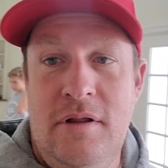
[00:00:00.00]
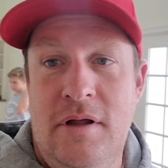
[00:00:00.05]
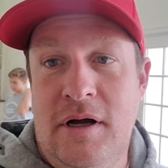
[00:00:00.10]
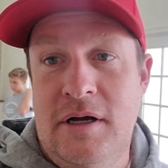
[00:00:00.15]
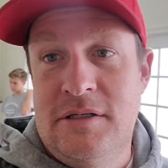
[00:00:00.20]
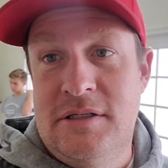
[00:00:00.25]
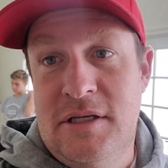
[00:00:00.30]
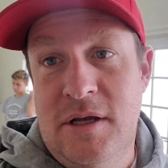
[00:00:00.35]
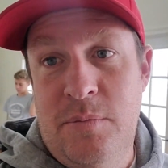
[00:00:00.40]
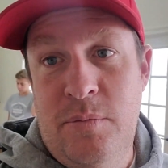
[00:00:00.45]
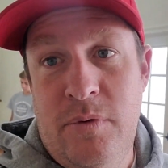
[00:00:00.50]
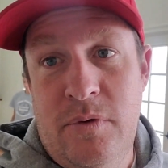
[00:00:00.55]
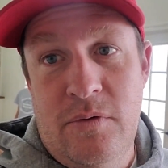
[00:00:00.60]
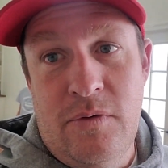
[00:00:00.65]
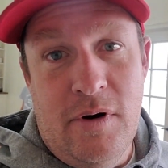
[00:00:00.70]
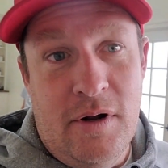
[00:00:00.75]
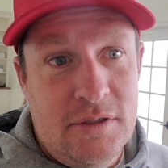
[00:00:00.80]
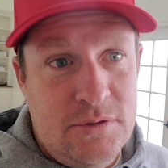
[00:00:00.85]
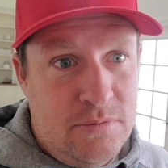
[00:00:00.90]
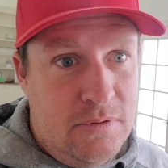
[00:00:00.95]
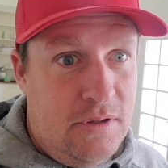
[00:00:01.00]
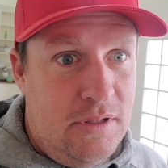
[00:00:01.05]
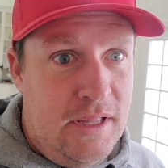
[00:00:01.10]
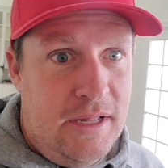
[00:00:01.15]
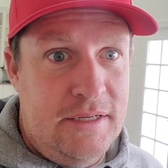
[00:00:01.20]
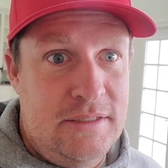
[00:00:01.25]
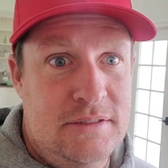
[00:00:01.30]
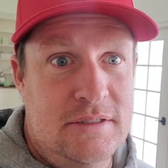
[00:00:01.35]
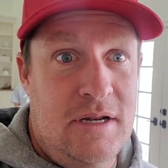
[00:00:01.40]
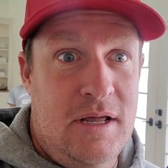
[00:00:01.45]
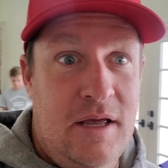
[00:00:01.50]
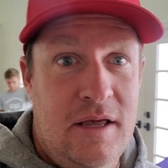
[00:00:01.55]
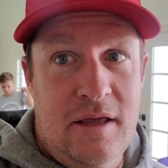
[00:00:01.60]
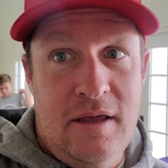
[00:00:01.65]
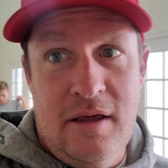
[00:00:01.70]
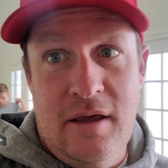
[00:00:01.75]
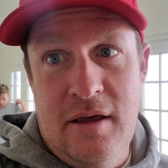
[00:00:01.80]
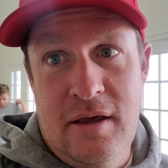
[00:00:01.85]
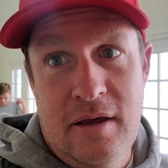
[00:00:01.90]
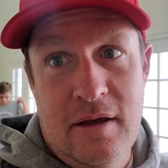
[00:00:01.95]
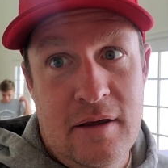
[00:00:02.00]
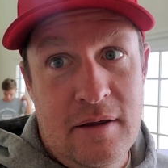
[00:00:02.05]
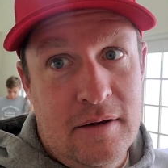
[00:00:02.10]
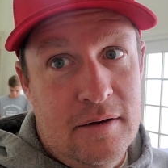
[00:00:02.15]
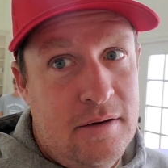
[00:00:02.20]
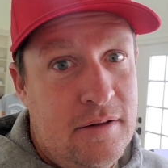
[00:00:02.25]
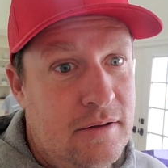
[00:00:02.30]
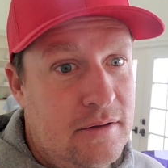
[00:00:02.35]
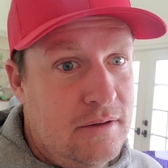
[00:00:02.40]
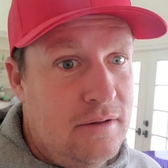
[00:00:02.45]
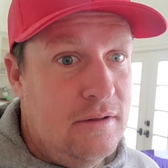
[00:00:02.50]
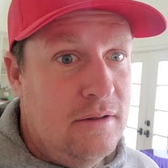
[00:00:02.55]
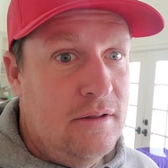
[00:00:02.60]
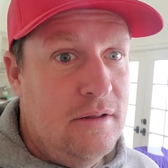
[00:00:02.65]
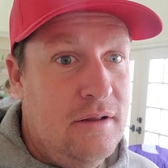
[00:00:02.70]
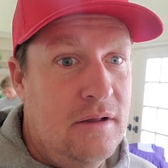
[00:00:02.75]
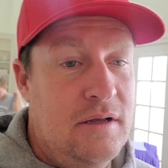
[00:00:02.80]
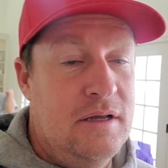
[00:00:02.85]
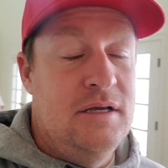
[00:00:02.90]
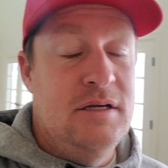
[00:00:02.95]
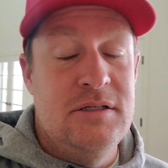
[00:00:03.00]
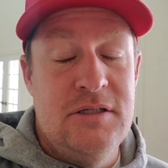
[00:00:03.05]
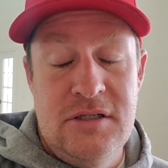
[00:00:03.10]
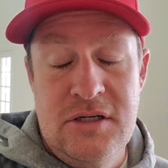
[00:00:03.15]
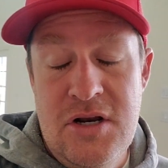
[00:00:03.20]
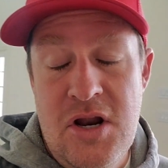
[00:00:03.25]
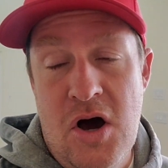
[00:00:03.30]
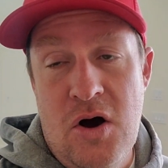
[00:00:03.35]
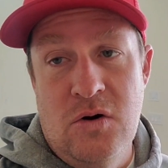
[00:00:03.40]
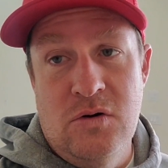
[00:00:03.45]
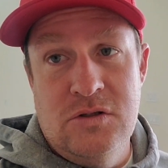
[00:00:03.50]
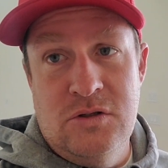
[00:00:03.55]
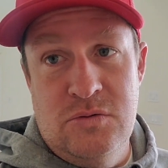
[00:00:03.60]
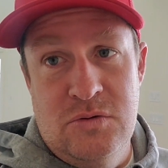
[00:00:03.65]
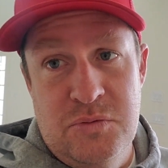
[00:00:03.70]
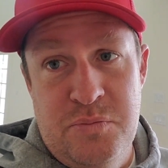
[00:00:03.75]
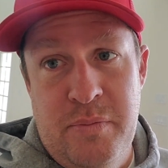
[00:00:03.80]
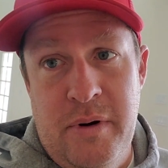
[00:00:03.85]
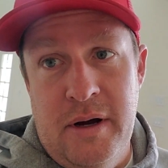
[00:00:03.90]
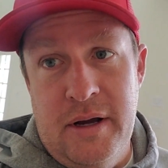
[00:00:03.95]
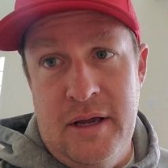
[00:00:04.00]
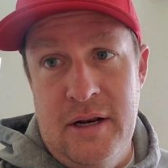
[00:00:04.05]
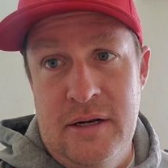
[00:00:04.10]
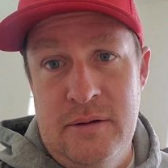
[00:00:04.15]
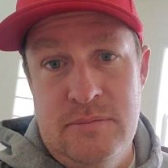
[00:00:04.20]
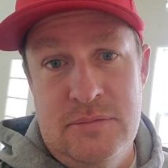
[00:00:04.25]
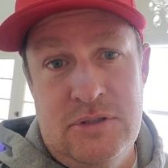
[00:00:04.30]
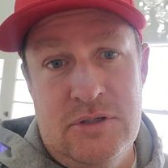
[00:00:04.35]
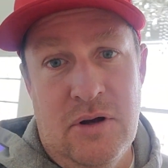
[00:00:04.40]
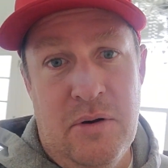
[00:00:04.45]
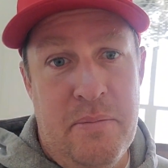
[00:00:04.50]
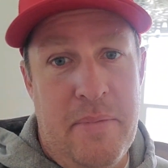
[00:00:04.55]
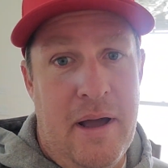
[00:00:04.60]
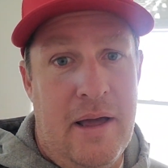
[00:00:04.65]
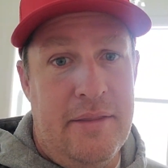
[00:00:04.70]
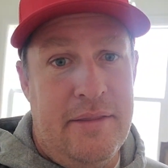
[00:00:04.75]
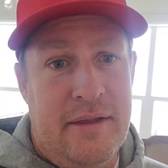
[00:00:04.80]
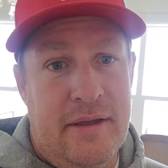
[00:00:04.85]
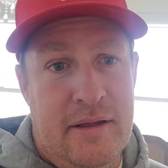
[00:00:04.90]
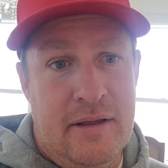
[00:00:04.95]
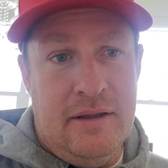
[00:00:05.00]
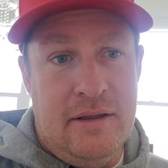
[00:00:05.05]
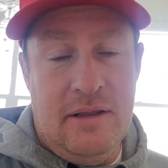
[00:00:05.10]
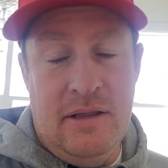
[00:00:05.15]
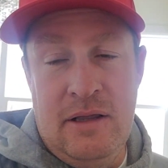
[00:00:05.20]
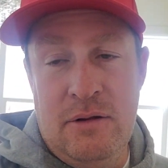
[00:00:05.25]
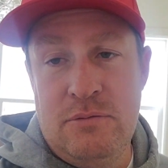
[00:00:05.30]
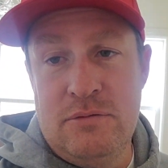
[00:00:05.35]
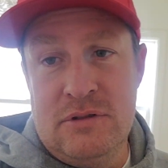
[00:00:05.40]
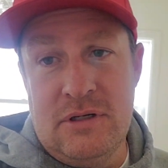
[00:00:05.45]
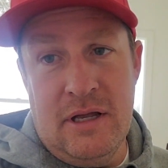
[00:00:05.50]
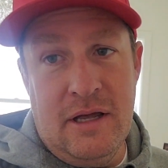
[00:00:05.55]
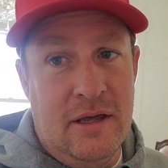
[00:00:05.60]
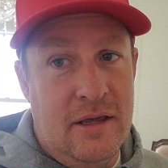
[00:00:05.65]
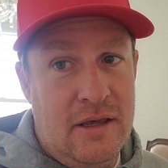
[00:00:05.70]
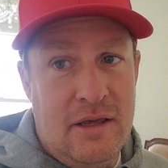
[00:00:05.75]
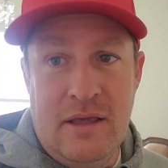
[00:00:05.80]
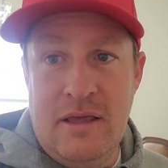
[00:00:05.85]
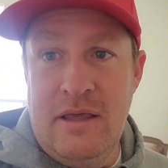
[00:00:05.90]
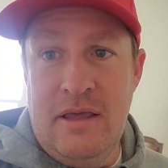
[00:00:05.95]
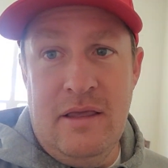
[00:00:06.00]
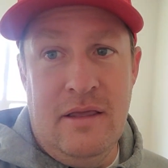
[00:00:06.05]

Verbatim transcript: I slept with Roswell last night, and his nose was bugging him so bad that he was, like,